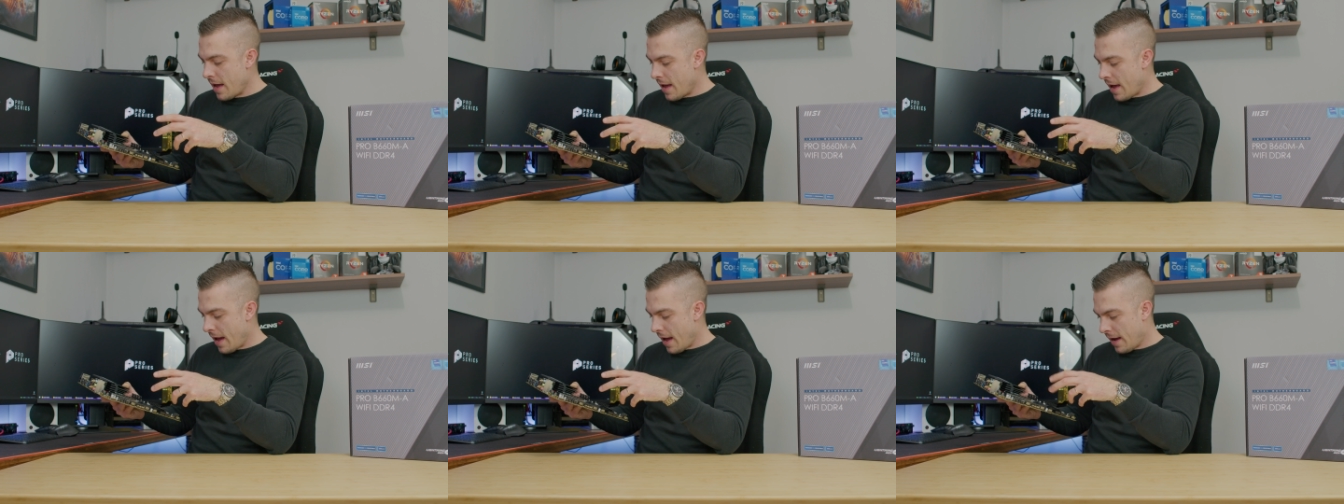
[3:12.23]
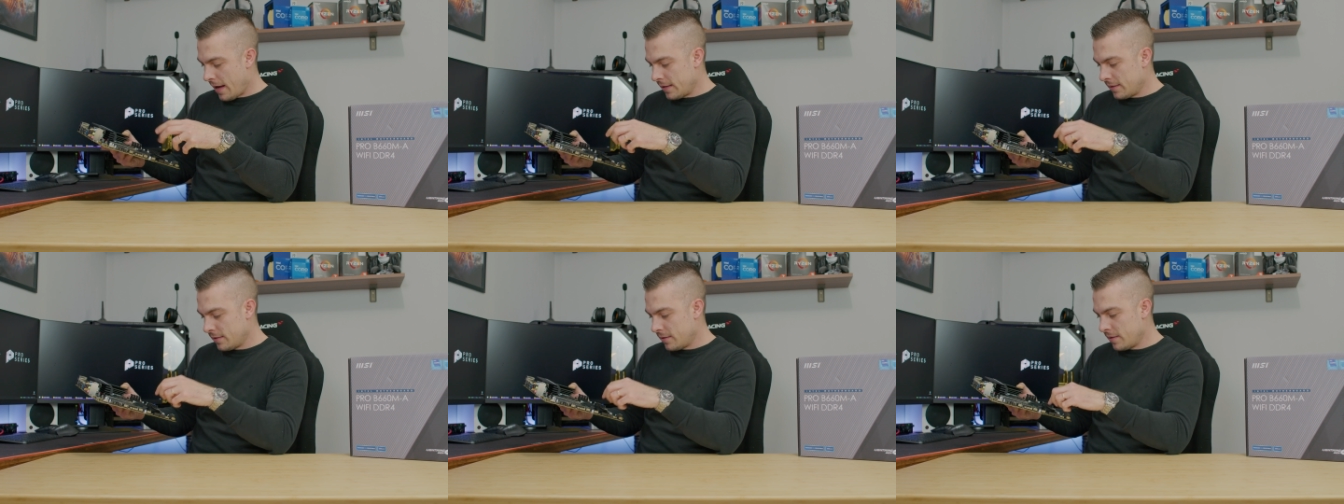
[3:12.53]

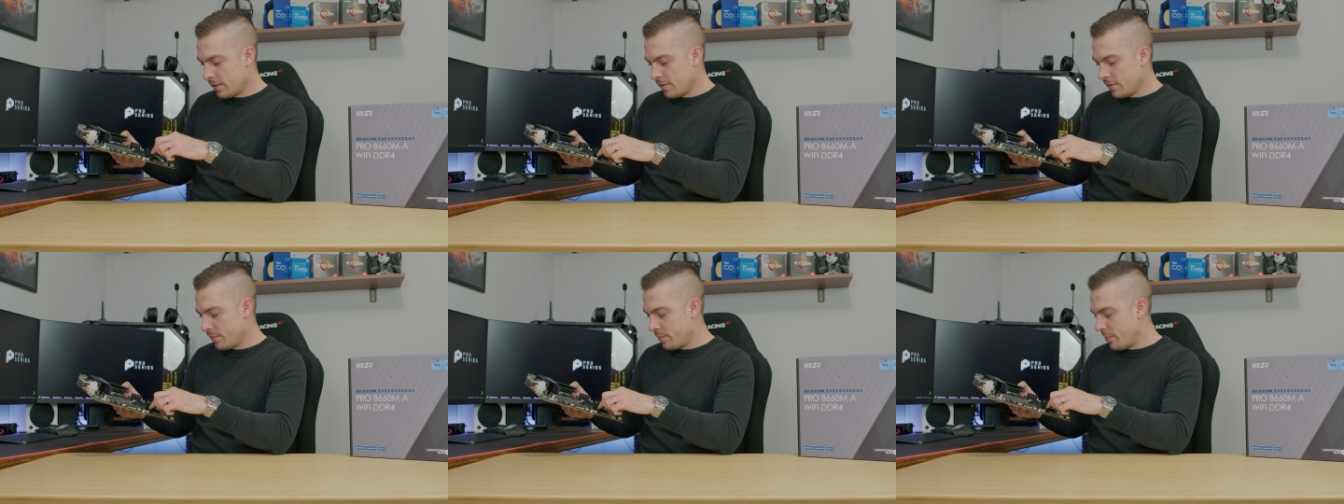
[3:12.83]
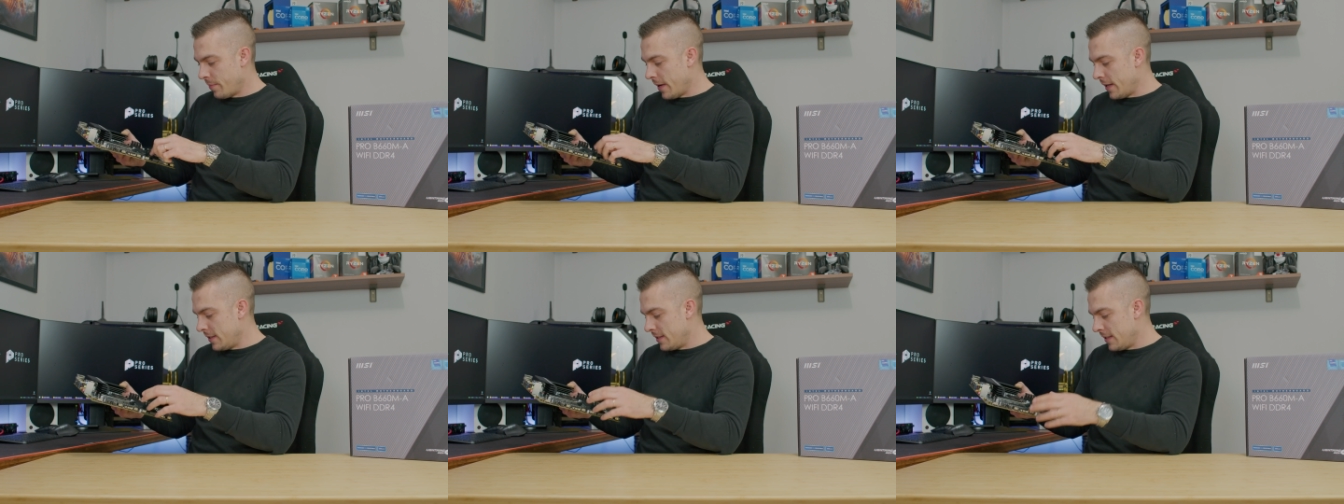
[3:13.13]
and uh,
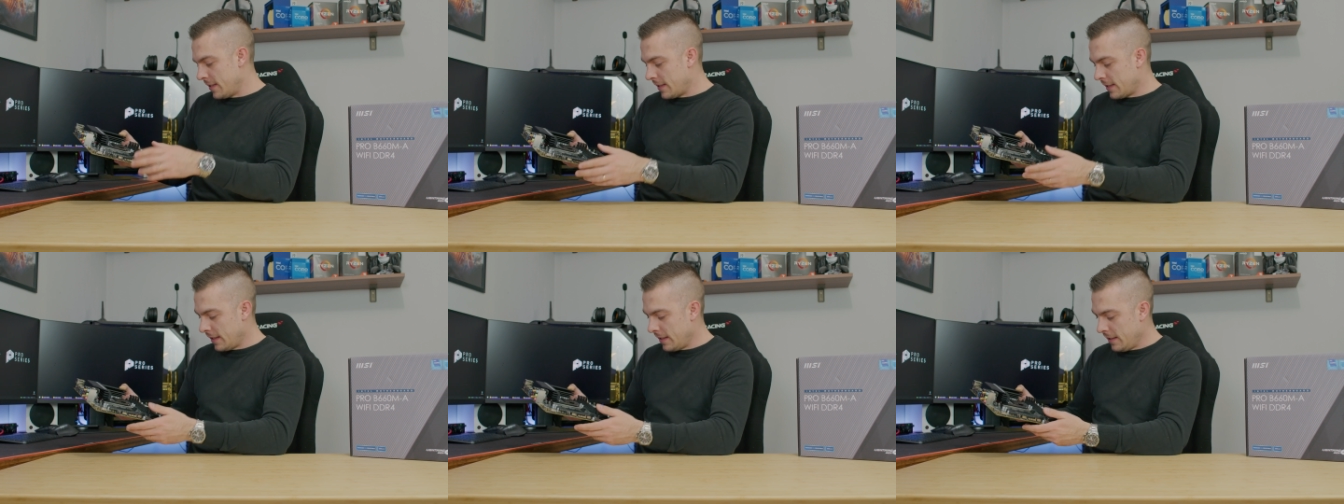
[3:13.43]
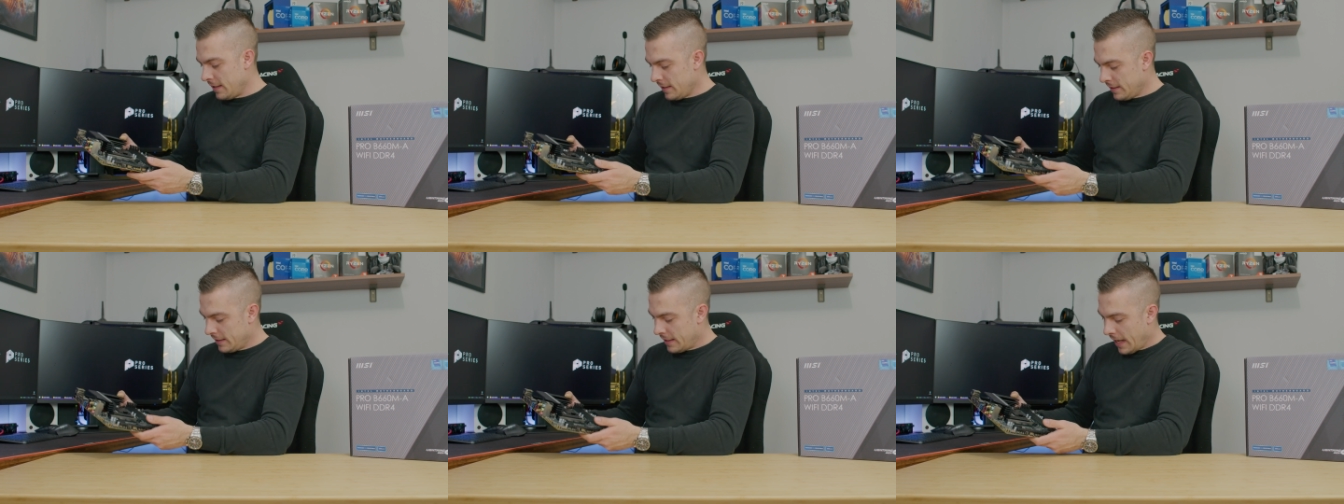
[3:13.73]

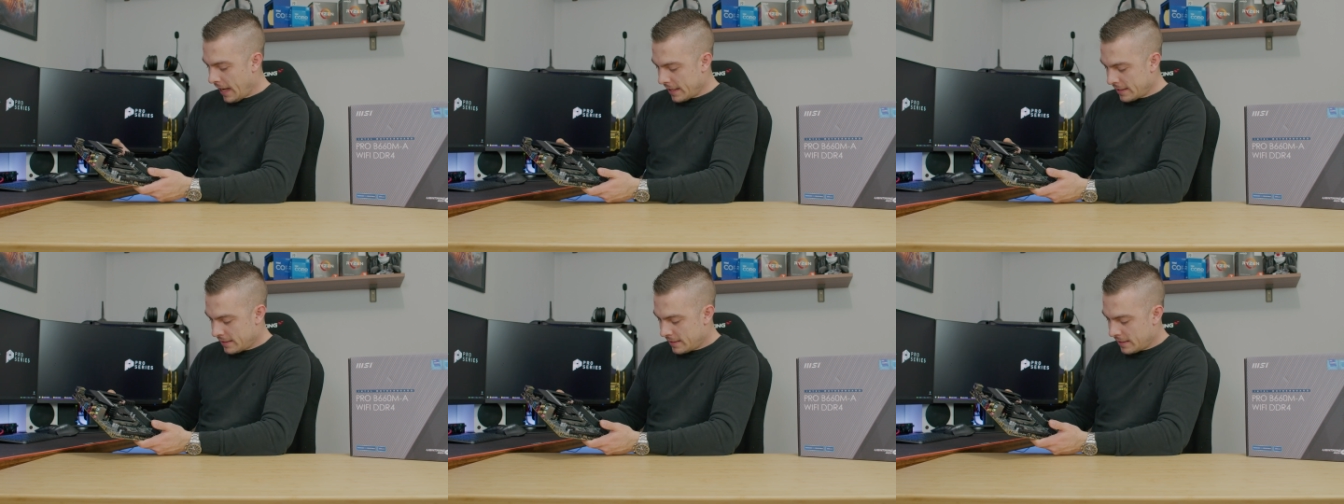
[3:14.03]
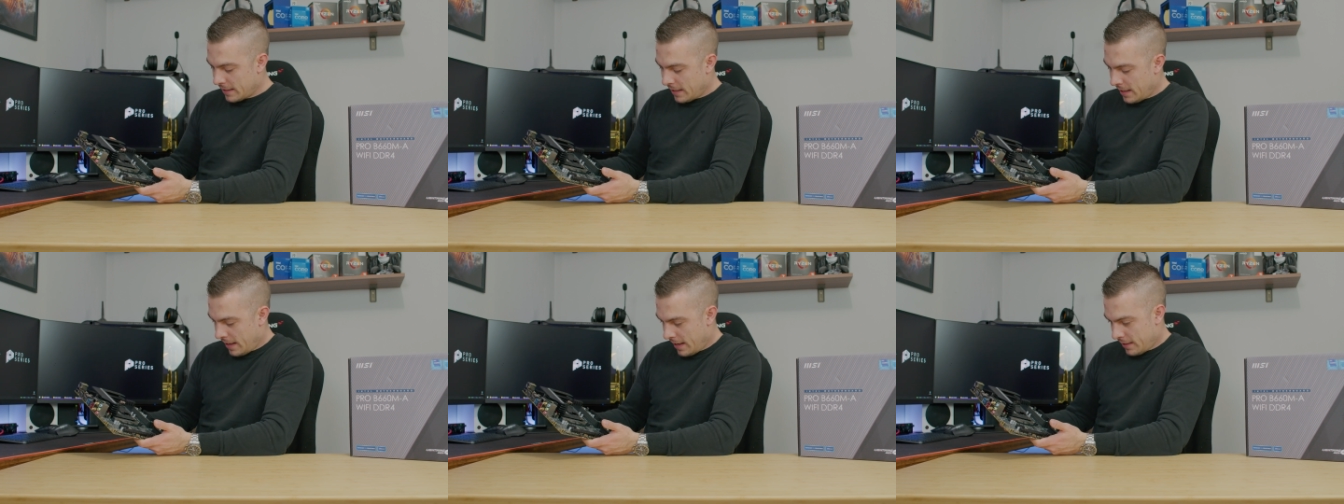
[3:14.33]
basically
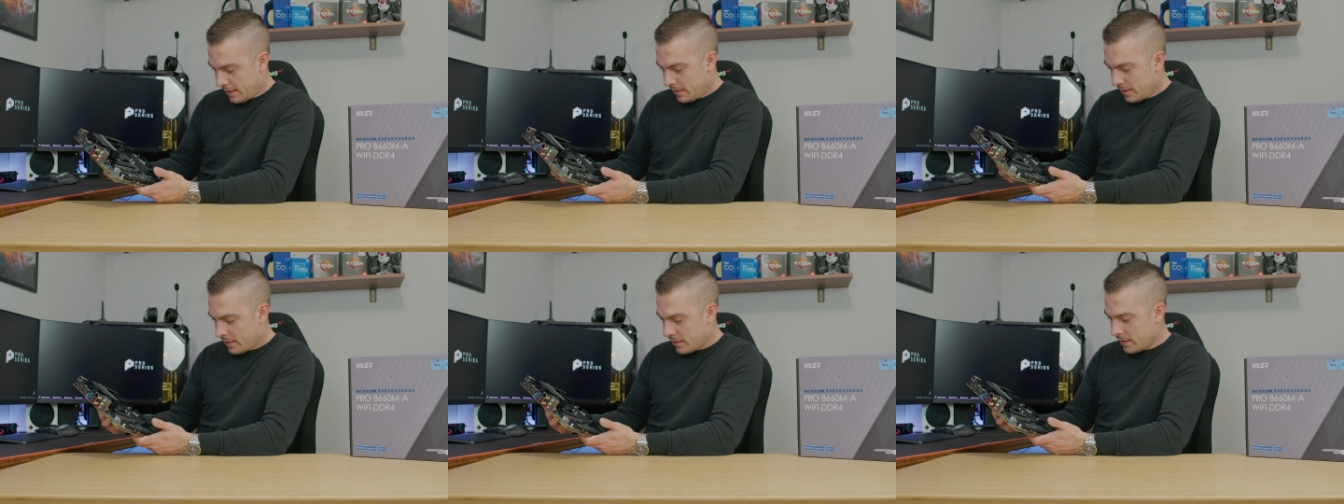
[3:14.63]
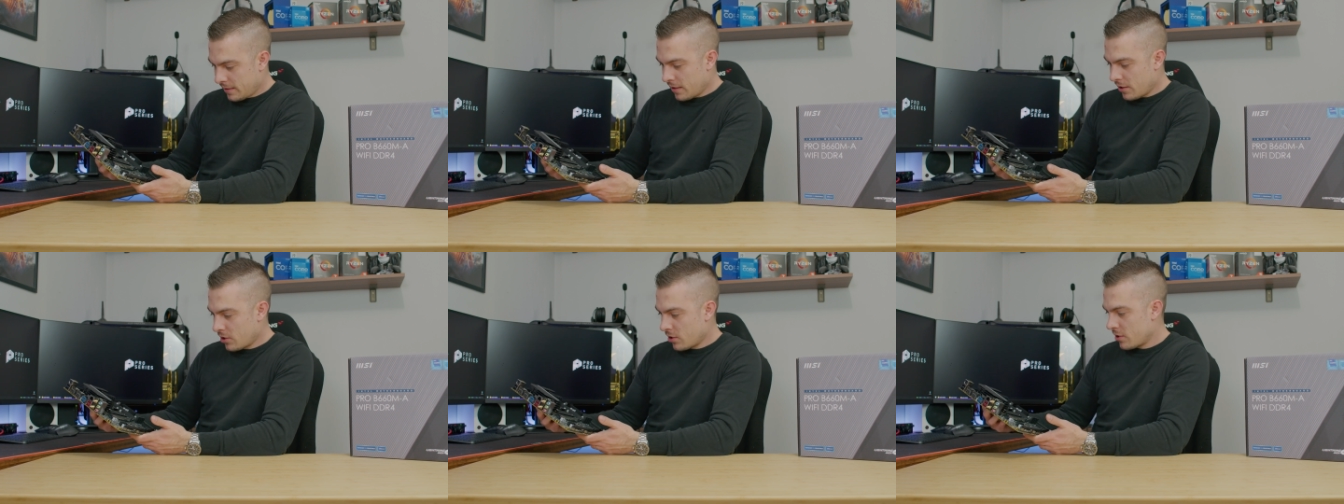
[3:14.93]
that's it
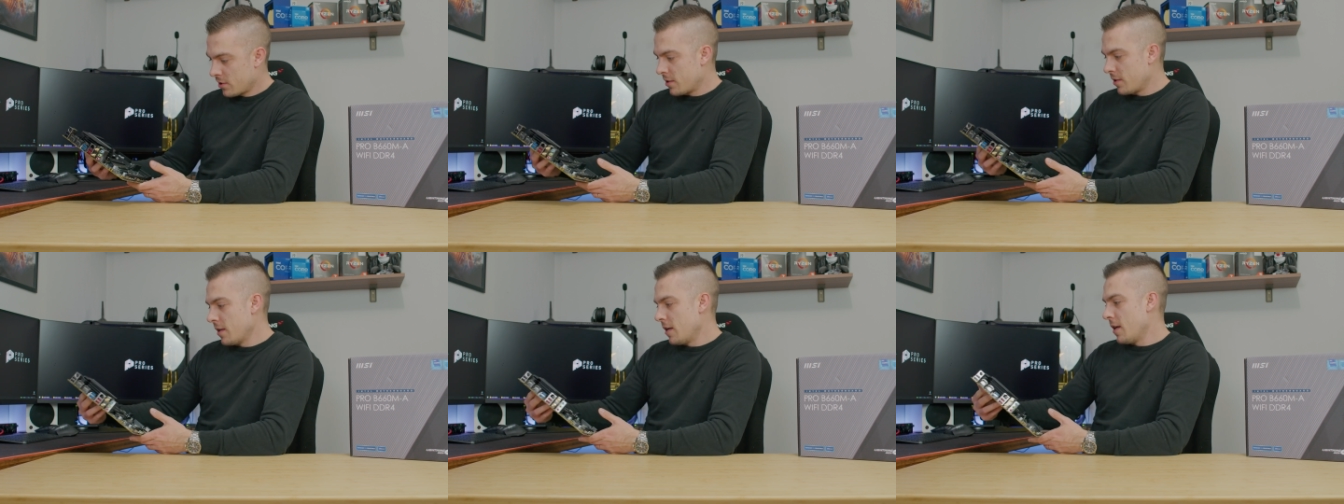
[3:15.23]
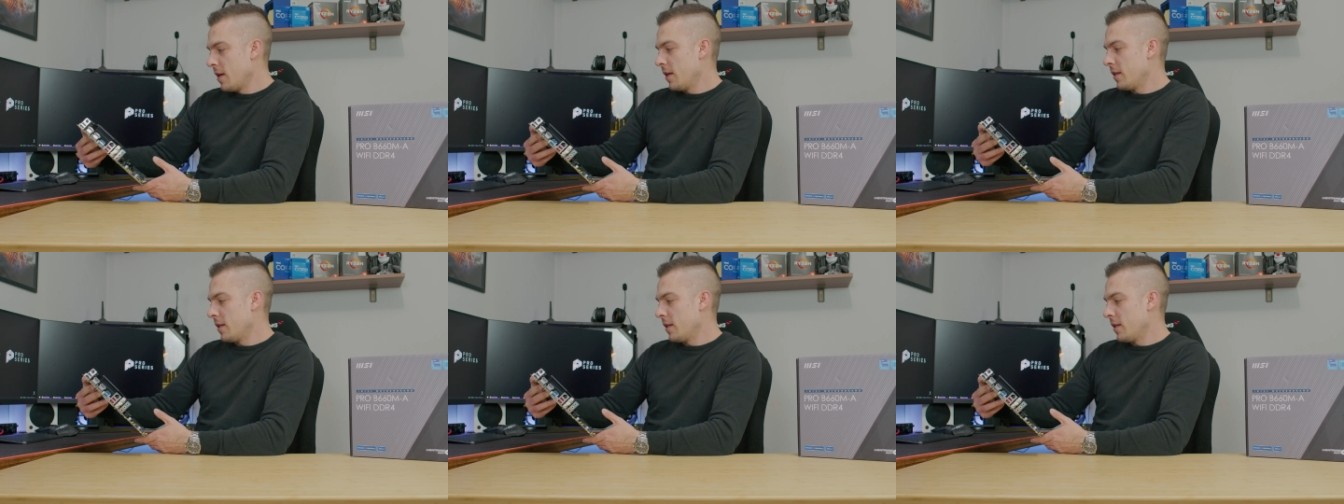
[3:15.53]
there's